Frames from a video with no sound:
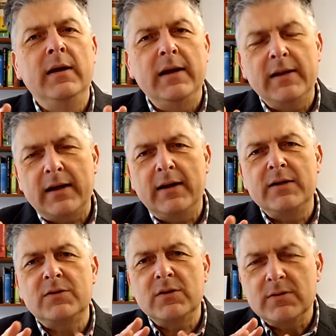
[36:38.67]
In that
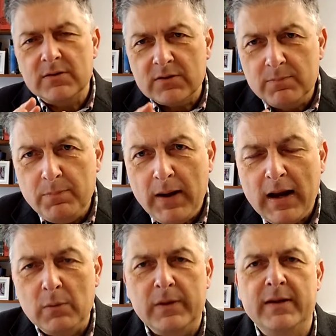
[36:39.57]
case, just
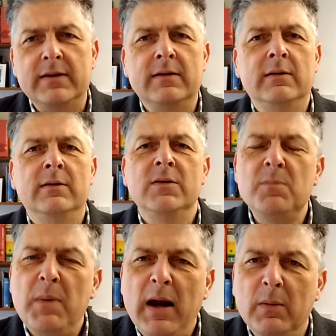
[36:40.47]
bear with it.
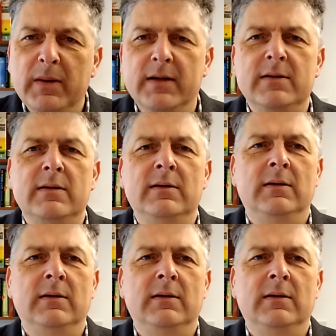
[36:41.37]
Just bear with it.